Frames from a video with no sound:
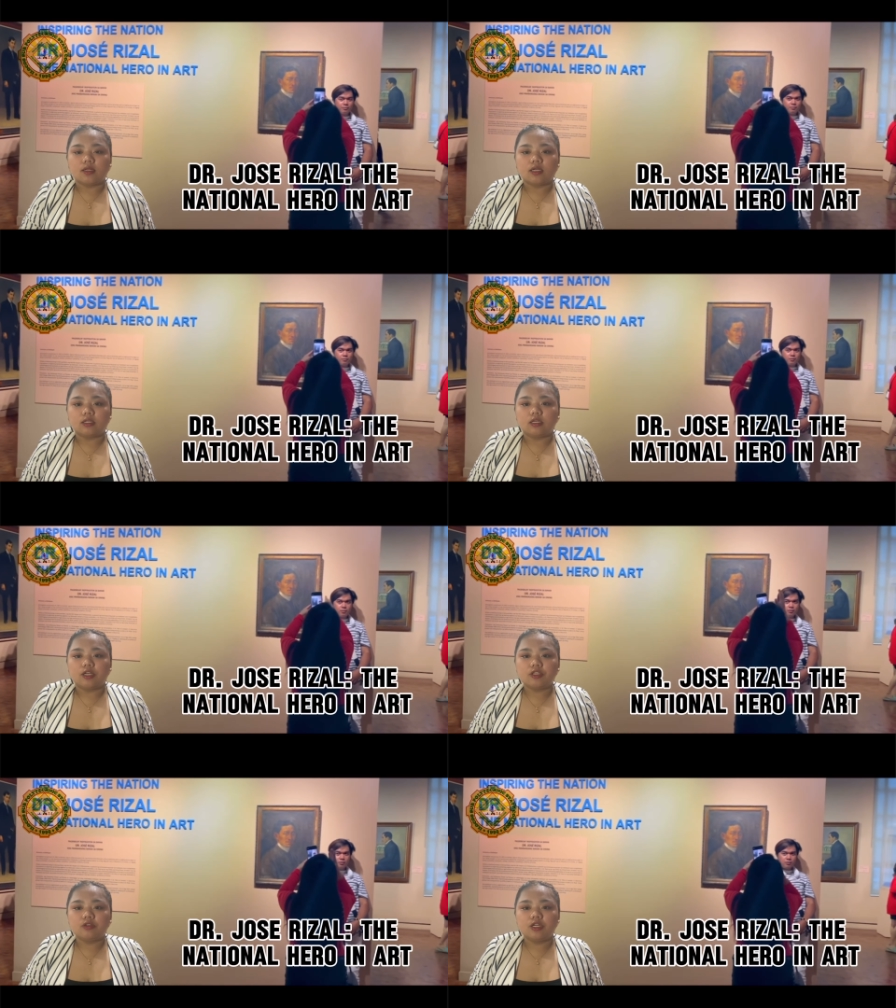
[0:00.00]
the
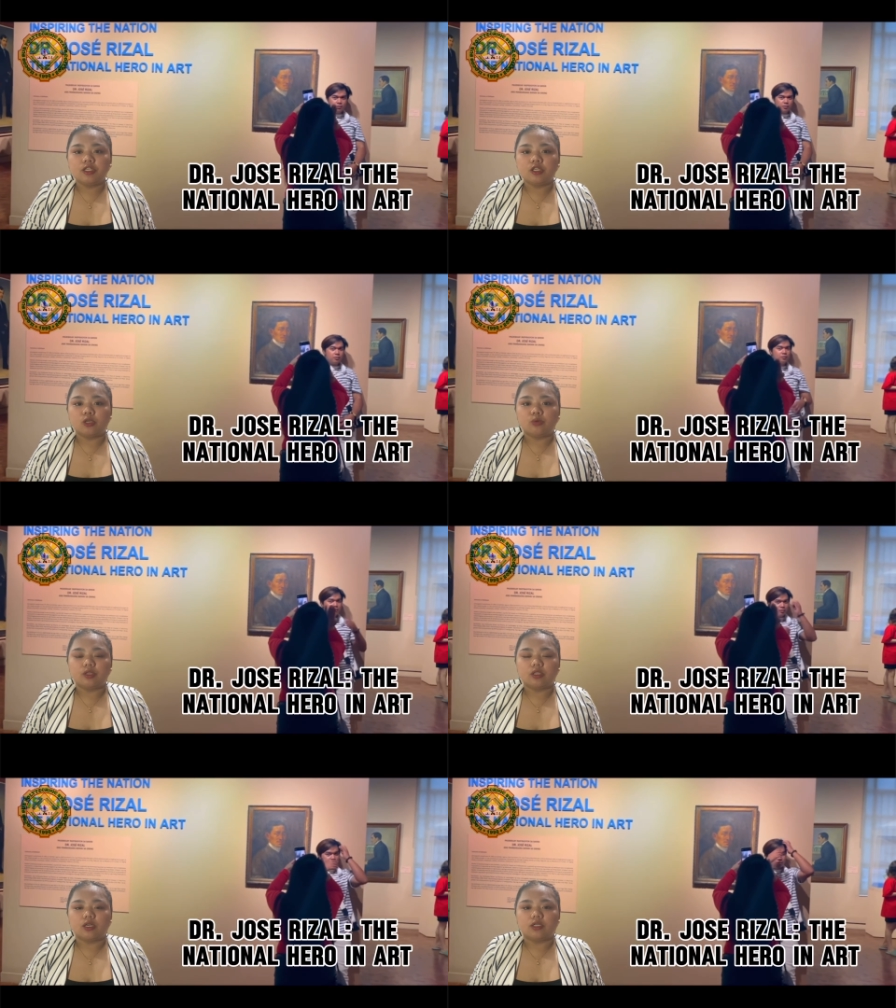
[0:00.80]
national hero in
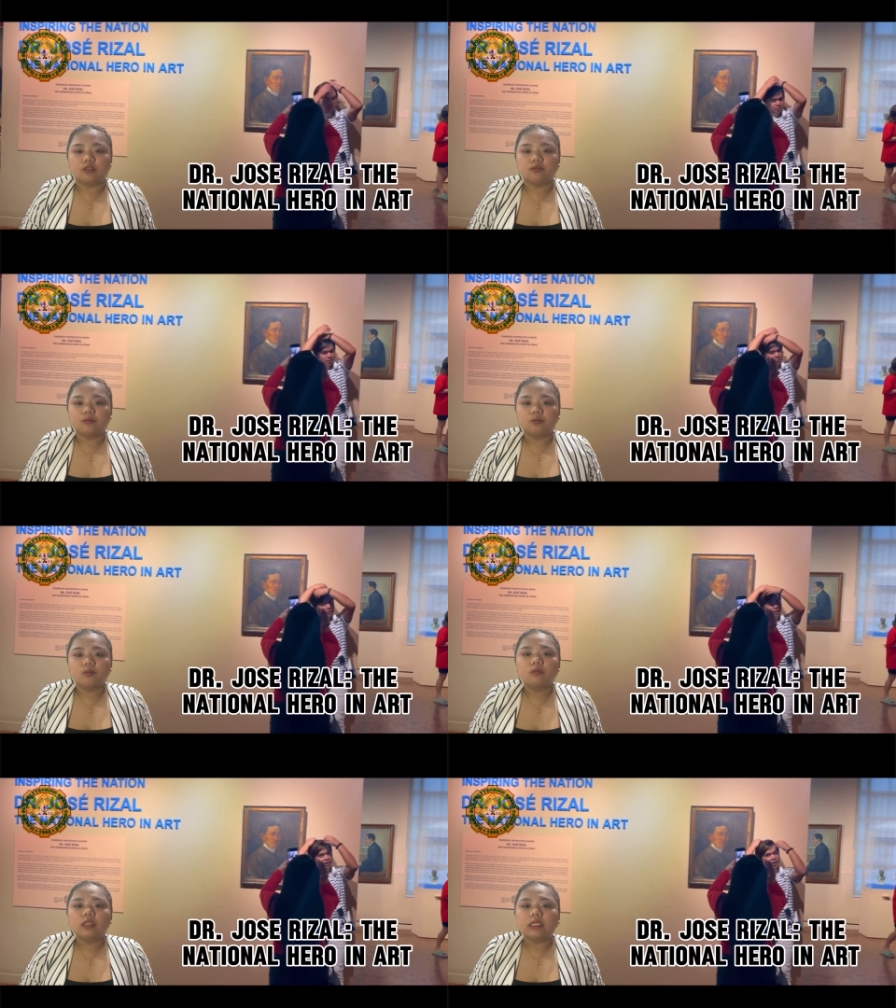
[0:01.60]
art.
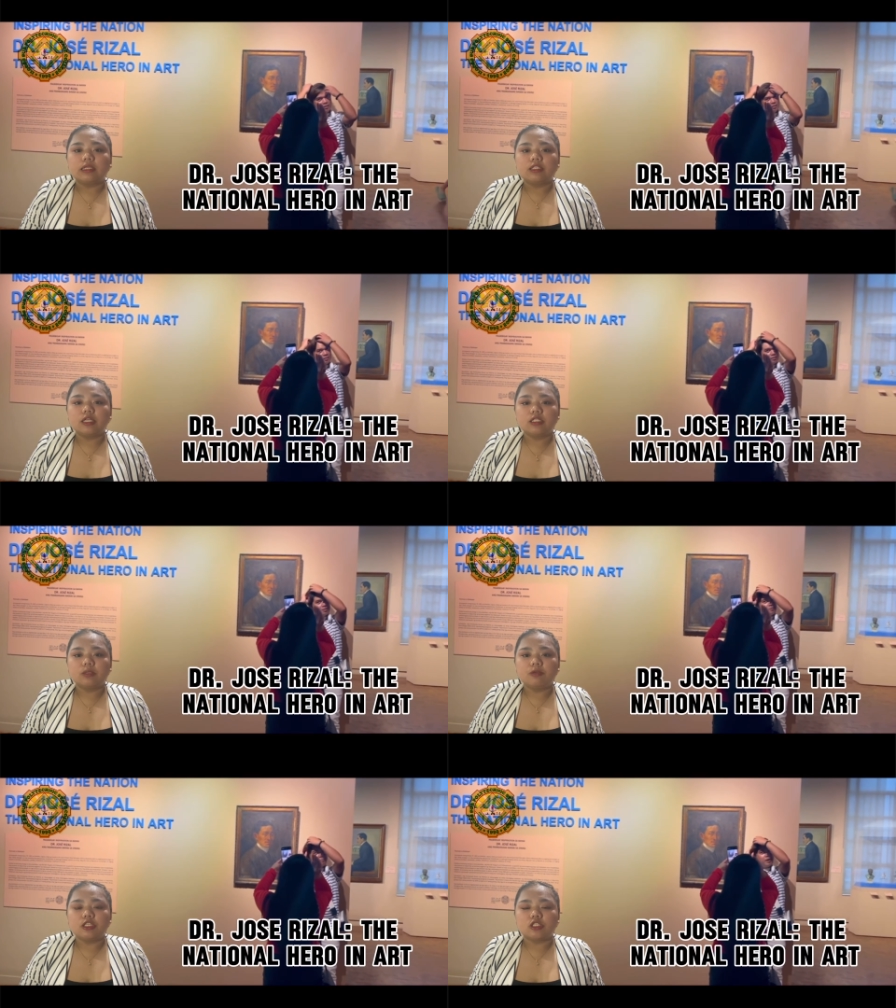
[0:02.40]
This
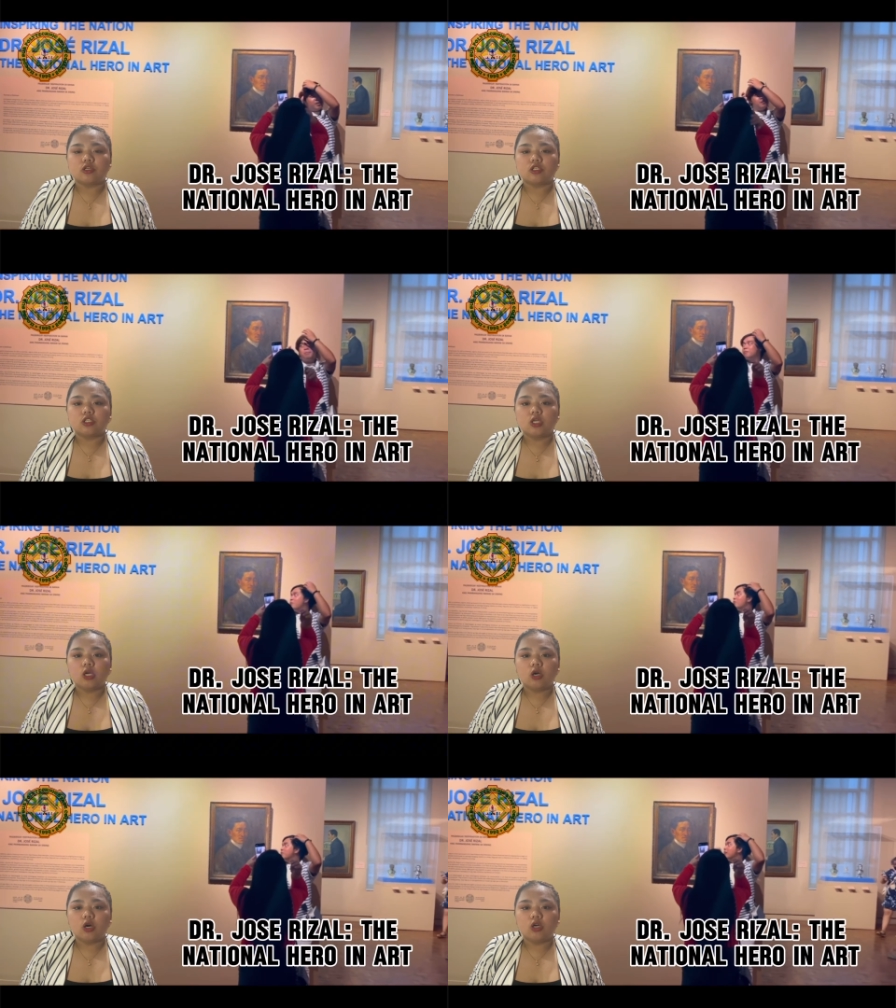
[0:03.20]
exhibition
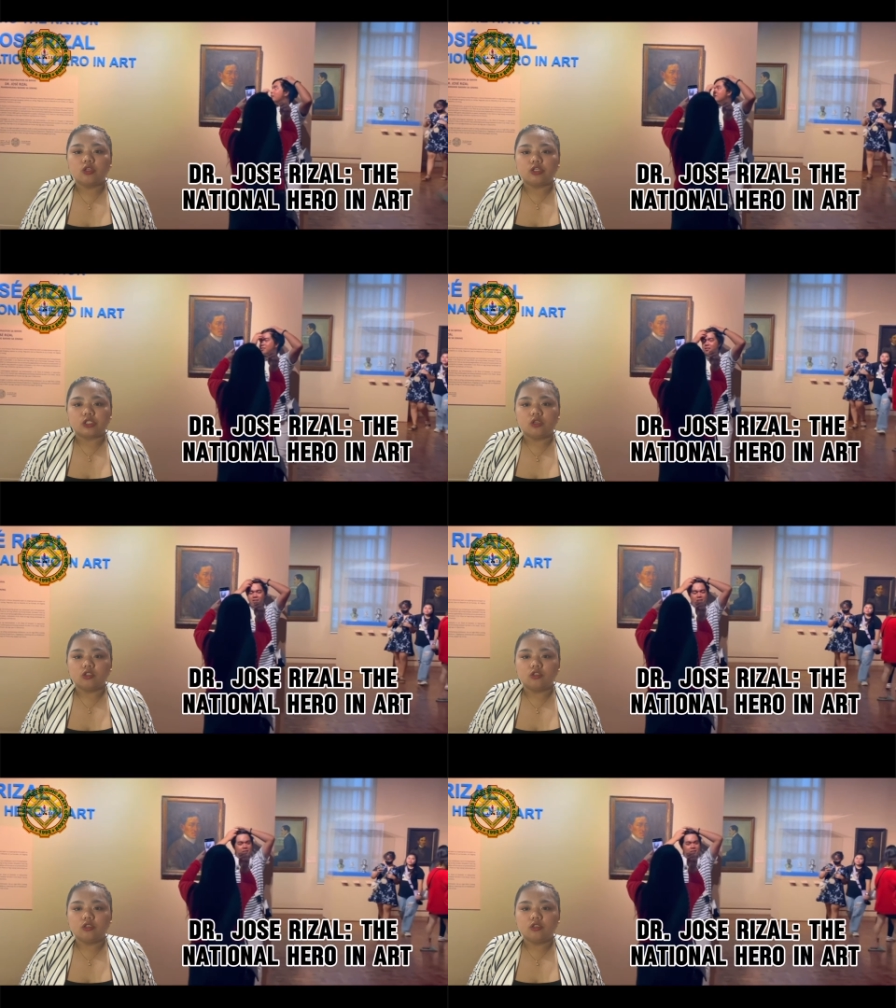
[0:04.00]
honors Dr.